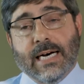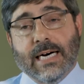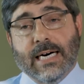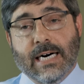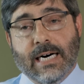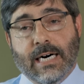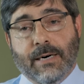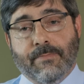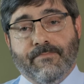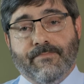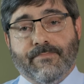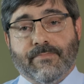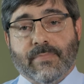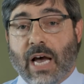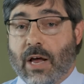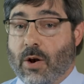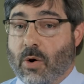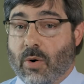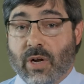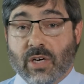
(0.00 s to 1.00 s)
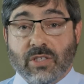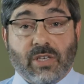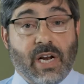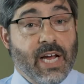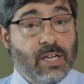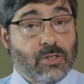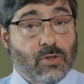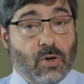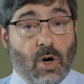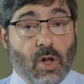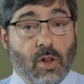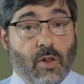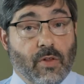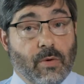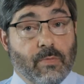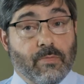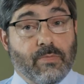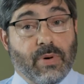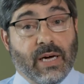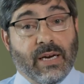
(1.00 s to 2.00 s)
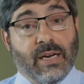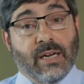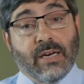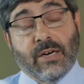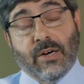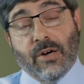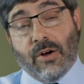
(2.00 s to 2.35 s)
I know it doesn't answer all of them, but